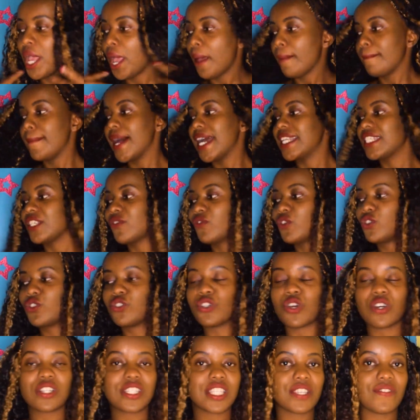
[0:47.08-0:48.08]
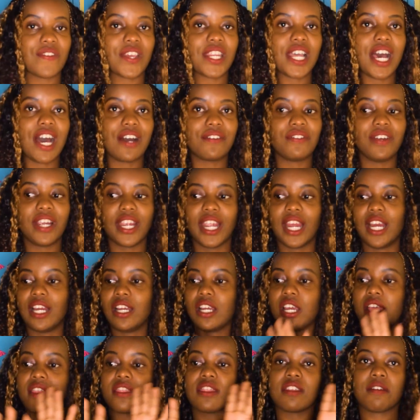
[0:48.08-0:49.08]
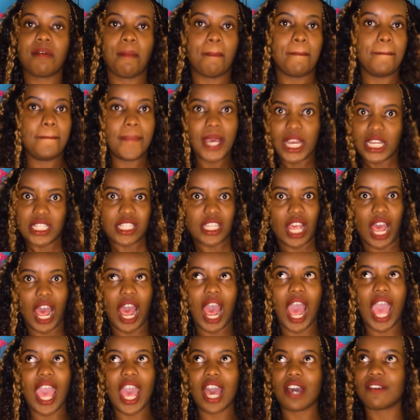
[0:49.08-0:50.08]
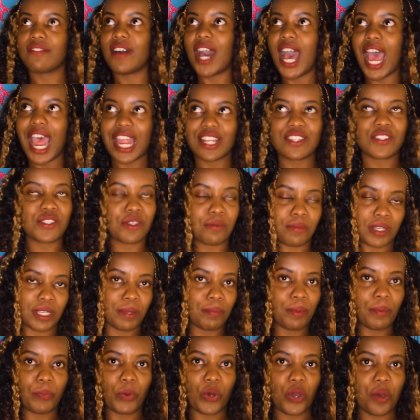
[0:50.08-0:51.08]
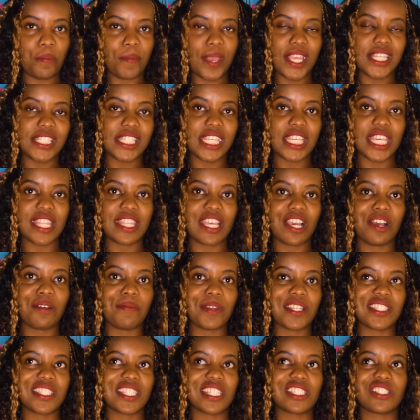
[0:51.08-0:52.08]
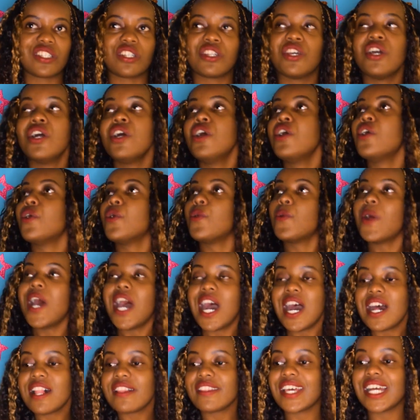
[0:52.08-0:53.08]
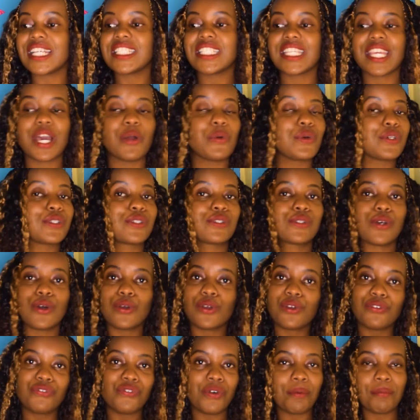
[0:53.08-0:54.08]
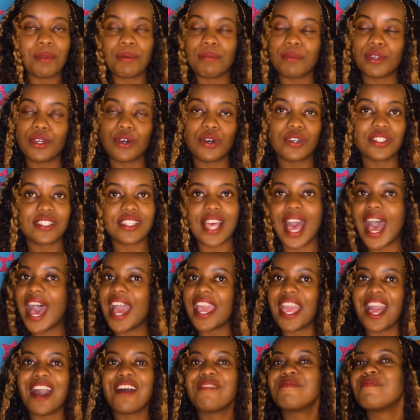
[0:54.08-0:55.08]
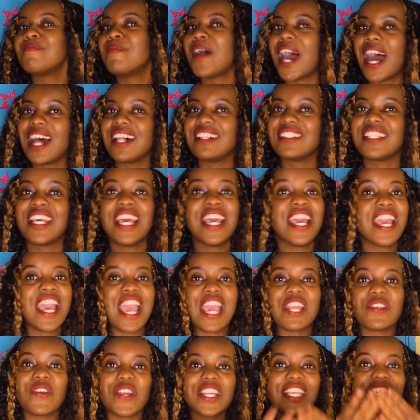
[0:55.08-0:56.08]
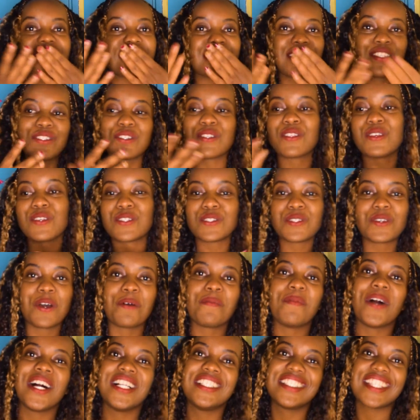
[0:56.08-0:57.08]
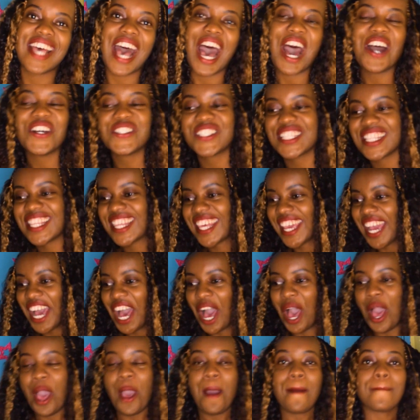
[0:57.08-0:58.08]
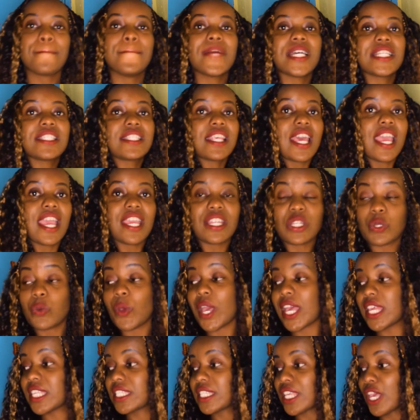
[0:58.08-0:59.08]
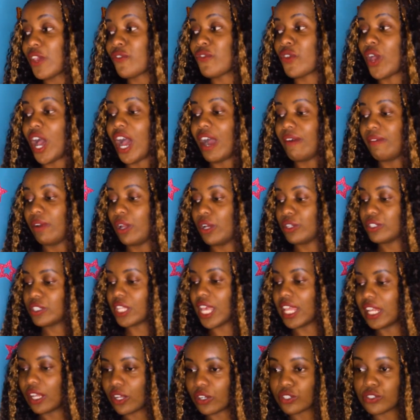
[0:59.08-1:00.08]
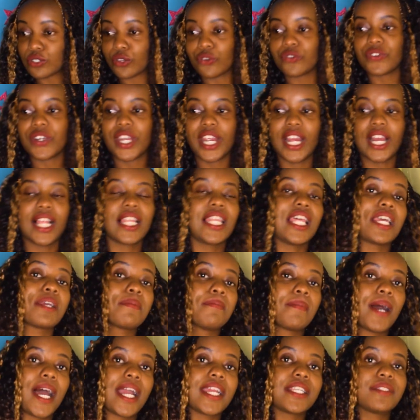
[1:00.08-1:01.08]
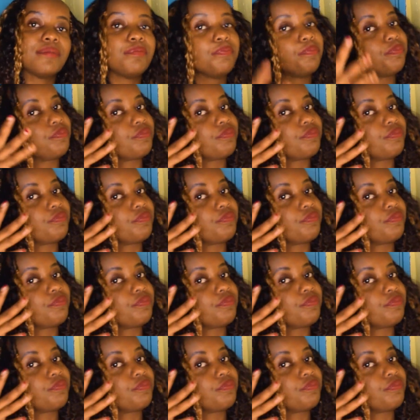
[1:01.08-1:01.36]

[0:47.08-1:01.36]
but if you do not even have hair, the better. I have had so many people commenting in the comment section, wow, that hair was so good for me because I am bald. Anyway, kisses to those who are bald out there. But anyways, if you have lots and lots of hair like mine,